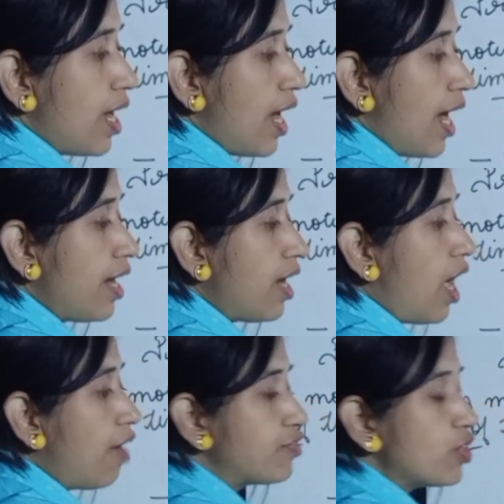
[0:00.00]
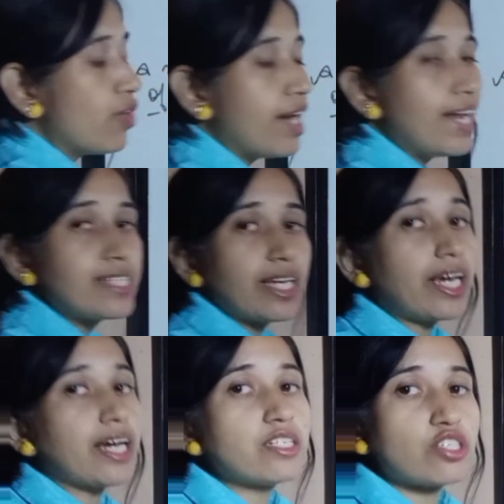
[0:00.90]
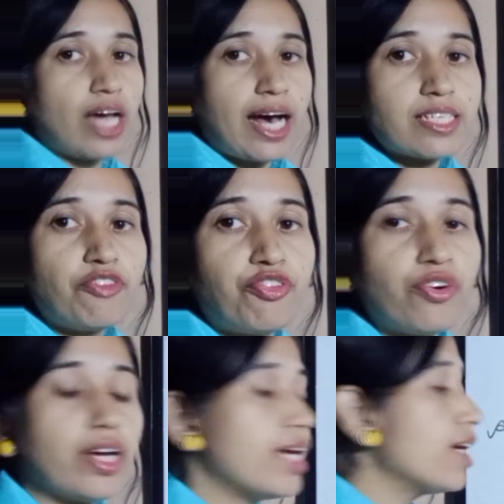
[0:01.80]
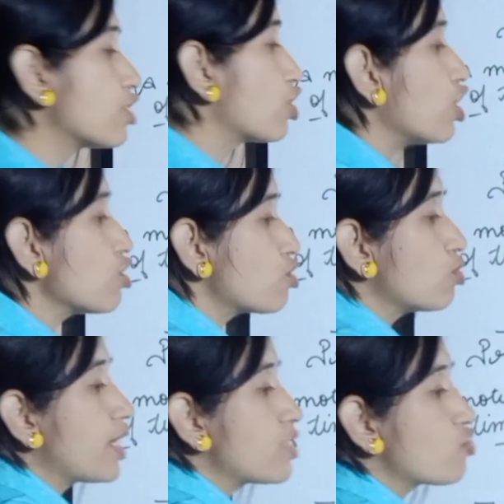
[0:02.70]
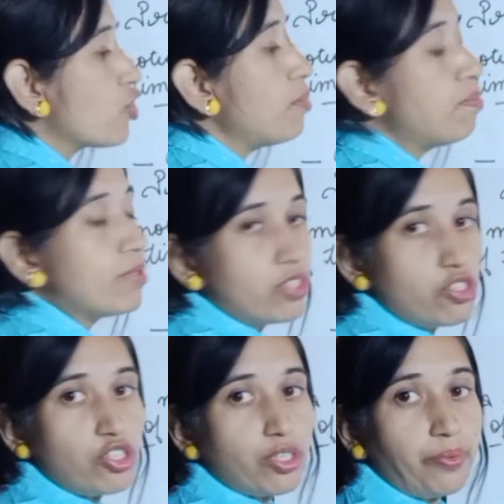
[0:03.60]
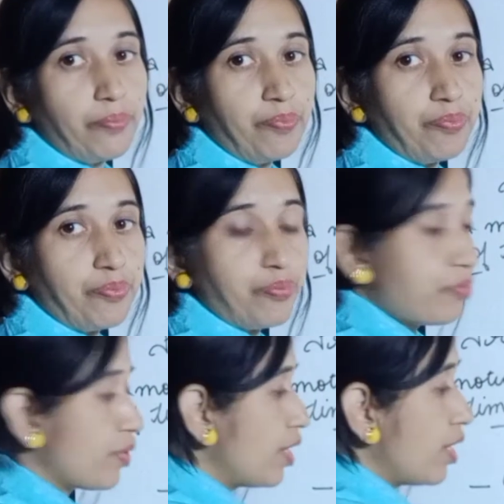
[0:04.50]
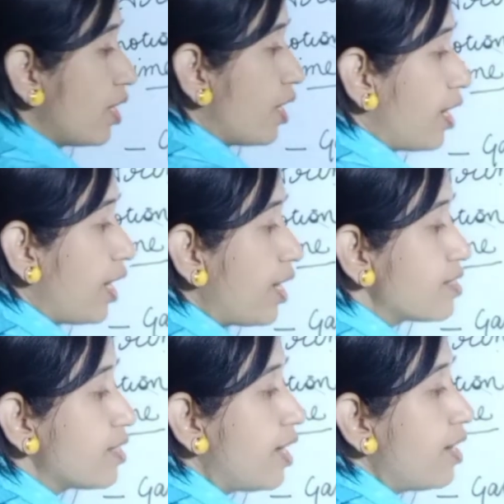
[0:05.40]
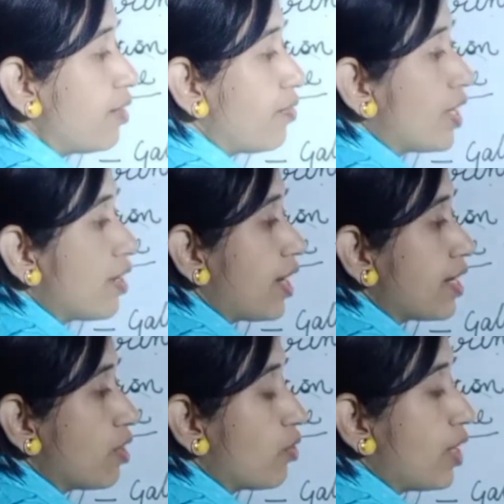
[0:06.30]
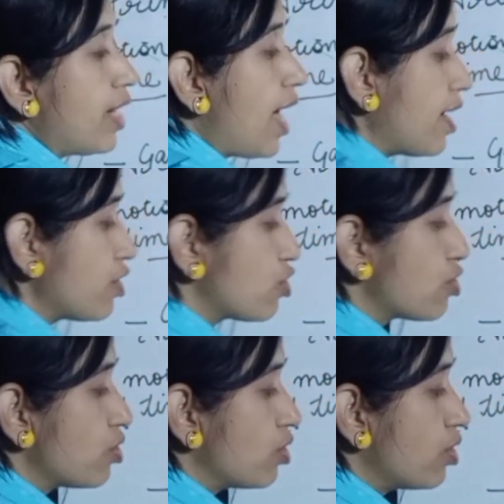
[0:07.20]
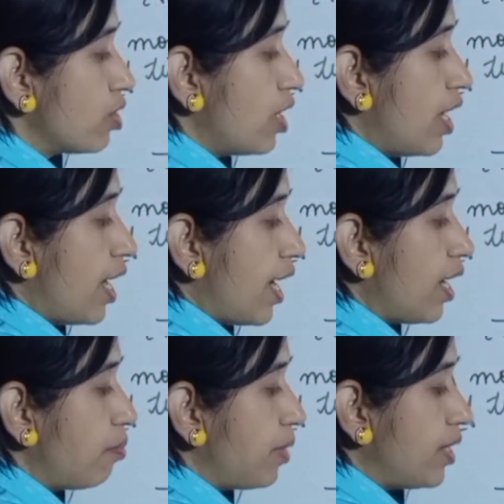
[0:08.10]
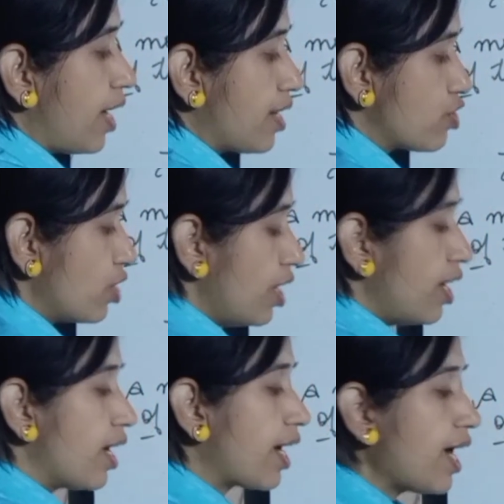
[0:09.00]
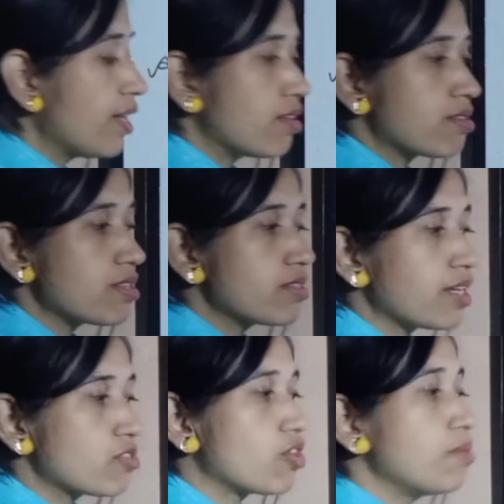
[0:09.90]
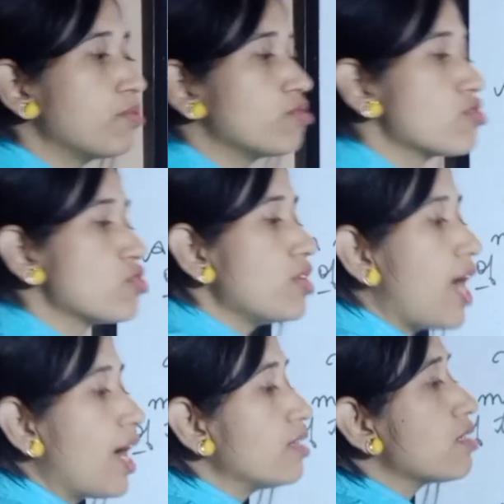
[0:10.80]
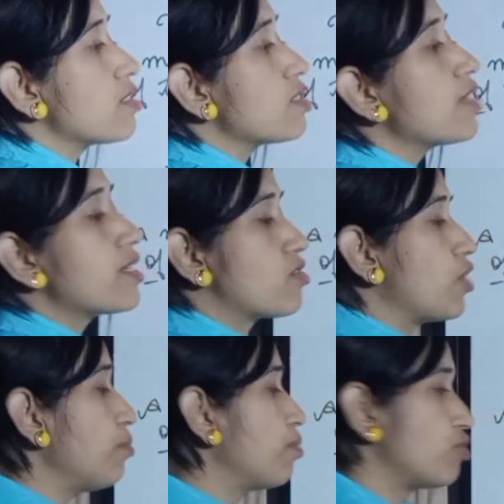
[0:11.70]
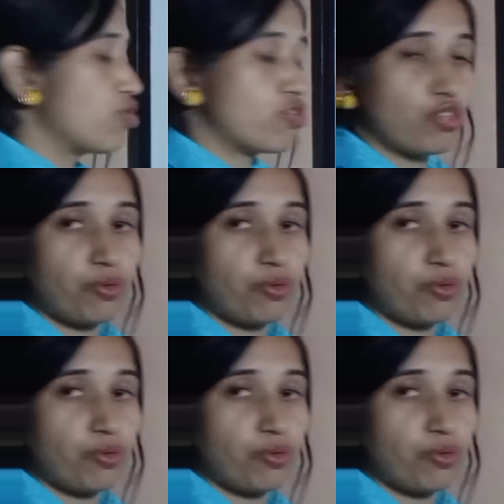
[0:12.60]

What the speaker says: And after releasing it as a free, it goes to the extreme position. A is there, we can write down A dash and B dash. Again, this is the extreme position and this is the extreme position.